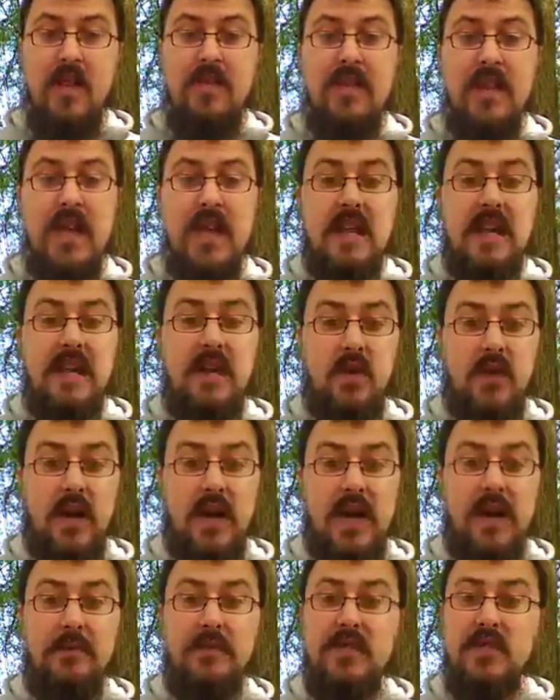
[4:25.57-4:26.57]
Then I
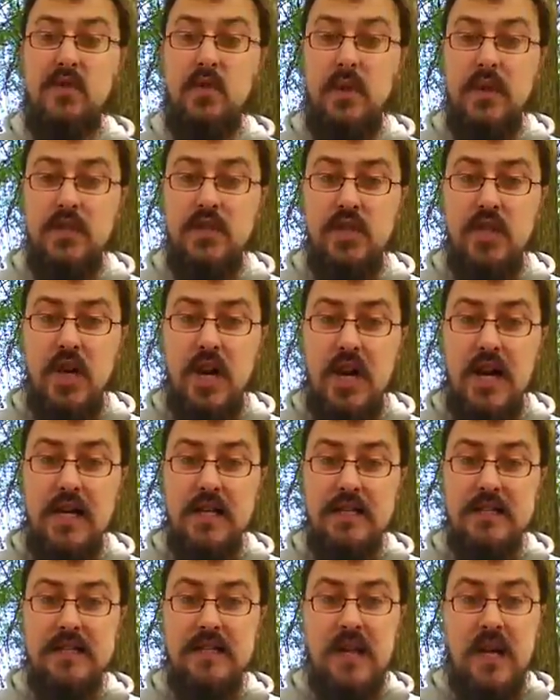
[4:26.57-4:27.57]
grabbed
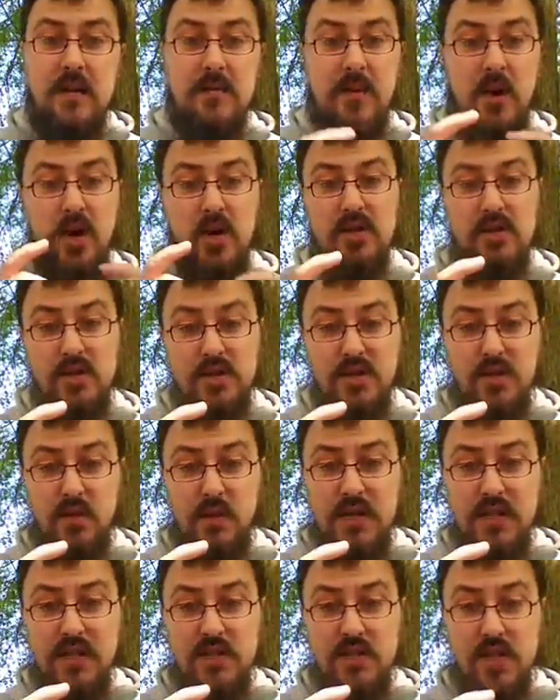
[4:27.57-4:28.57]
screenshots, partial
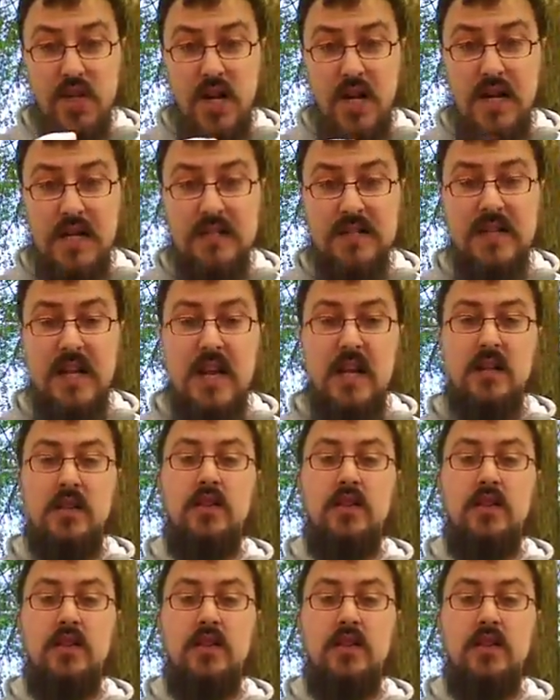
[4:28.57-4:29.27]
screenshots,